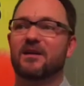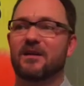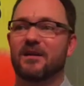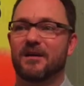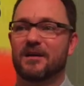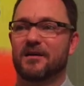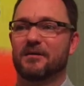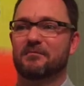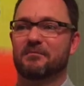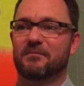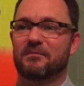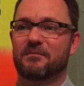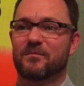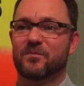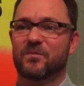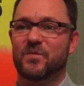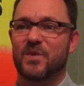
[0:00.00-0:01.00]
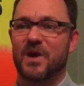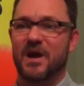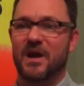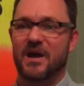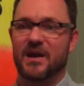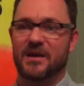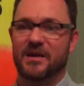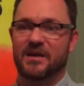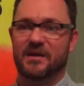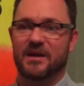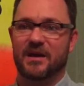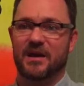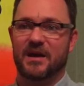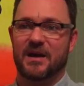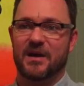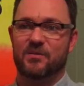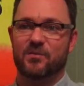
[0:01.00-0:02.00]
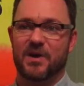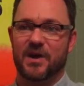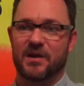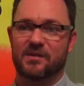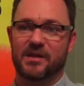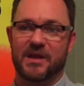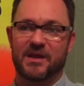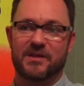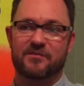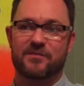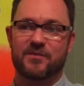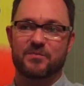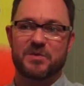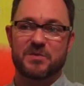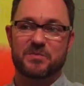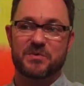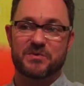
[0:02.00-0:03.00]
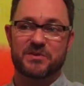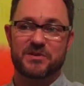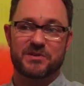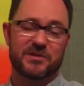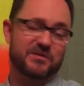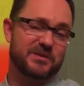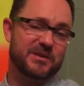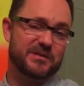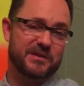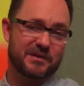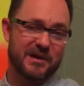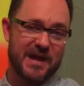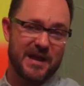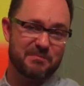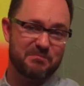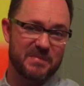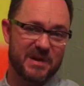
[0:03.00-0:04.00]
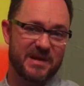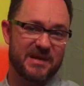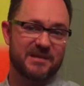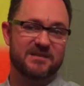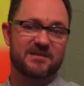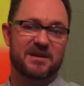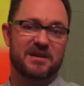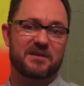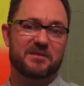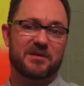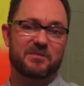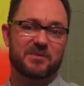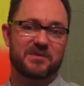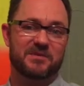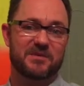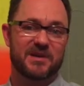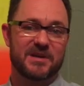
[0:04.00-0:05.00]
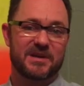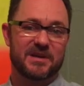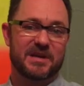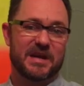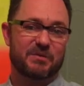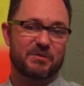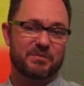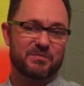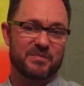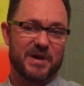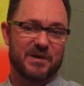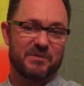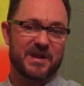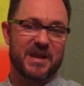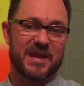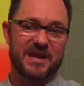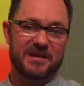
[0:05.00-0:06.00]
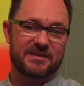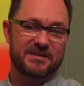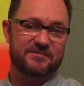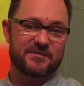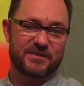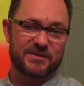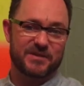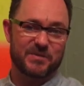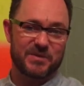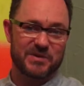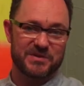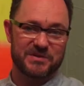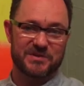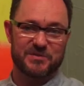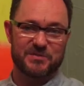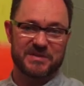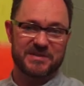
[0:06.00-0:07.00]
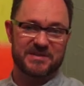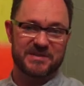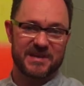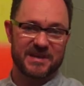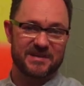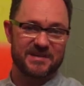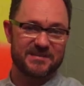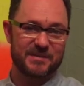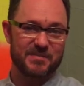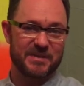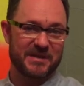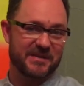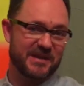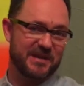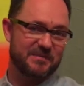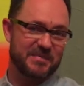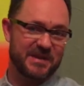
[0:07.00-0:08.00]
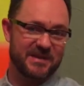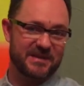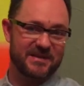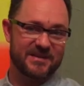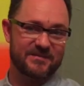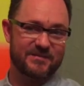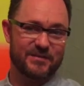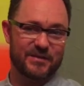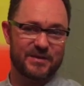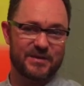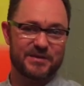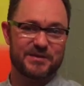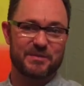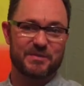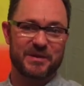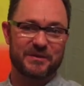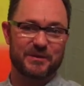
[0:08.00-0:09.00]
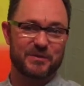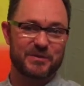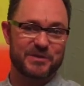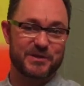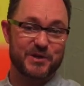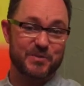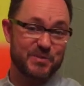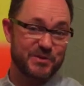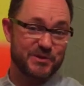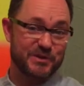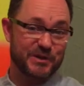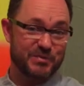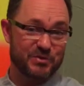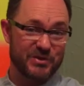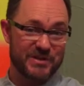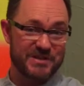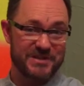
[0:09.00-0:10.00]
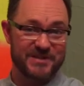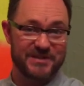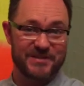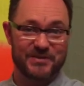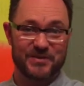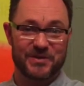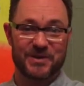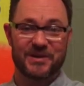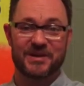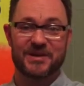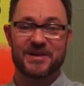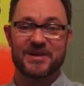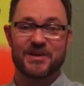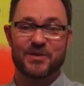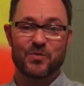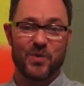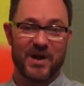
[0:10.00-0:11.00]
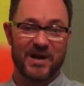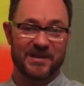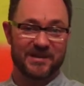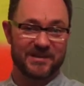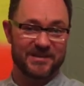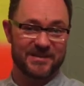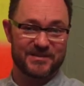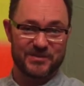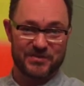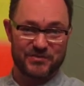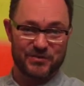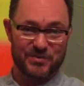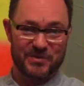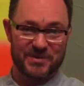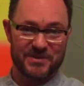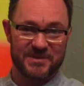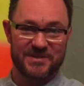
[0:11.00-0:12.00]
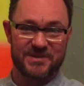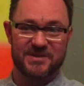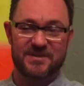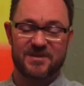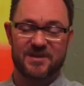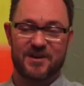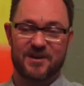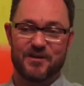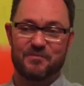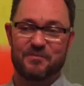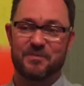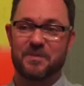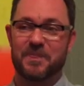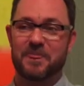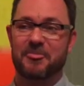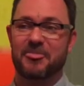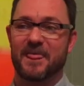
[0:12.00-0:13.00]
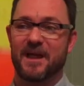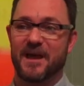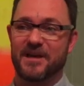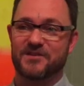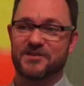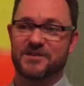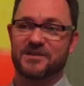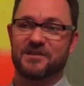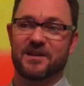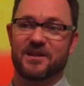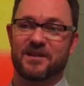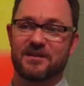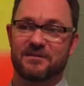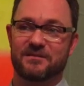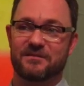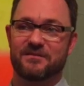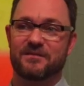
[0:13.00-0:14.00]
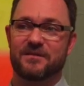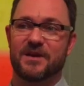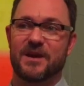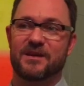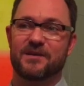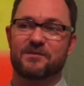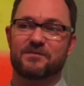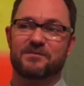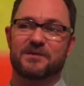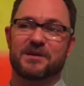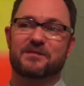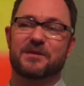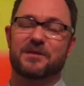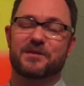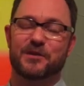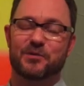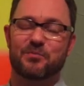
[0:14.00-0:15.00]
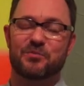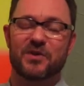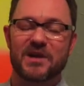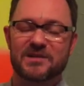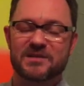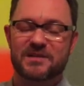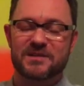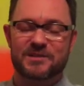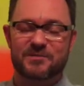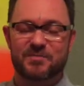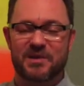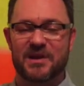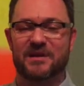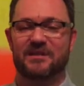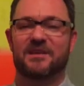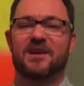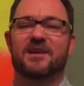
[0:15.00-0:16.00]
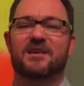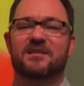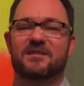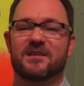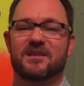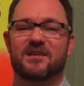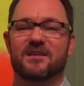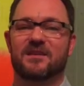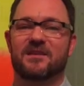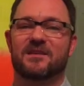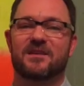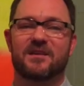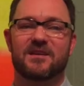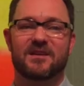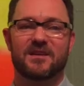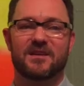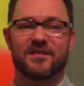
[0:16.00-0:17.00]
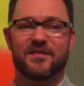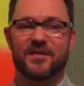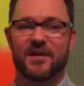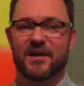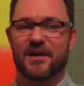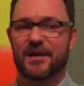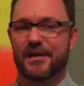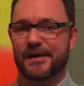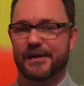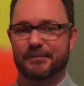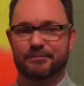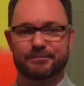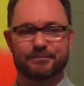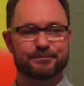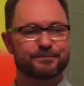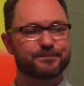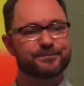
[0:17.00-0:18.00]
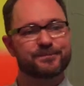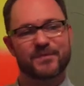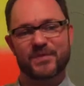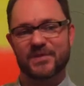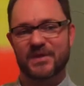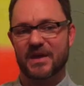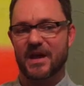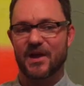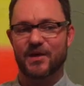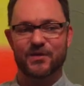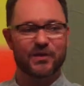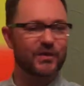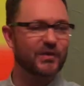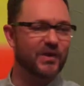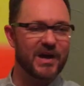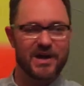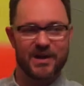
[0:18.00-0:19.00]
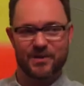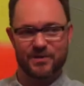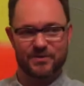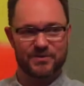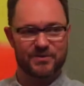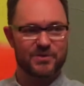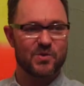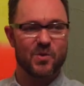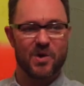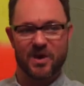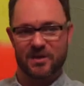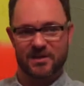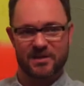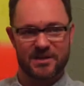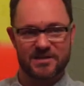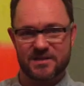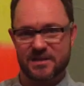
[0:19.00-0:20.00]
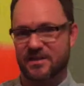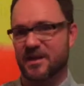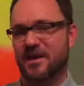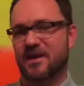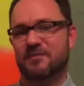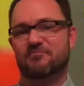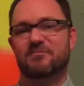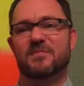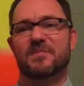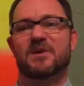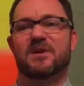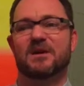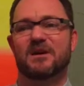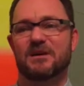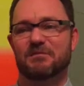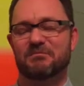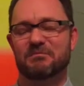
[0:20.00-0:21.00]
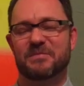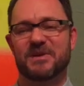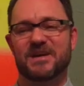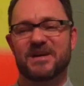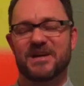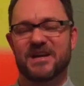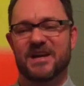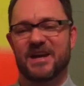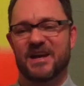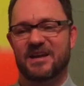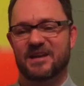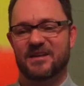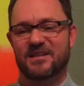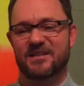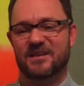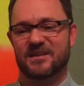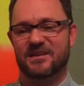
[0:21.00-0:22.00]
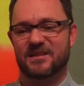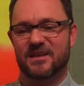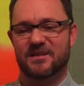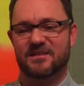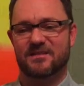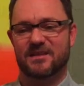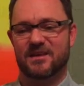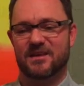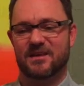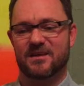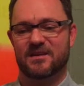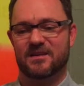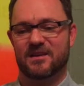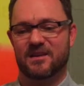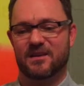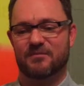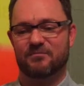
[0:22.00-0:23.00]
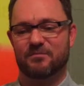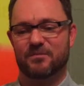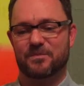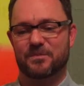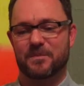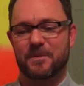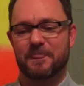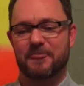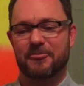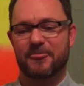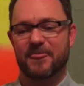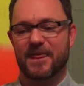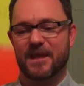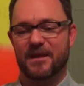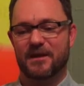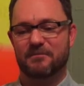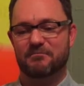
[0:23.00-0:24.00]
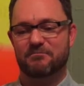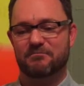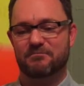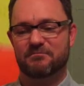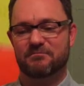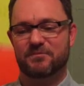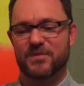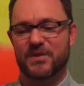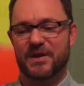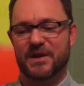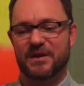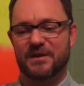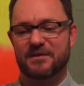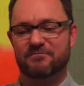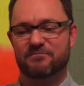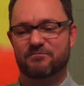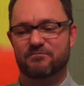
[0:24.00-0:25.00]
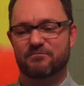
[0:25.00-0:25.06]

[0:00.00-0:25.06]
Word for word: Um, I, I I like for people to know that they're handmade. I, I would I would I would hate for someone to mistake something that I made for something that was commercially printed or widely distributed. Um, I just love. I don't think that they're precious, but I like the the um, the underground quality to them. Um, and I think that that. Um, that I'm, that I,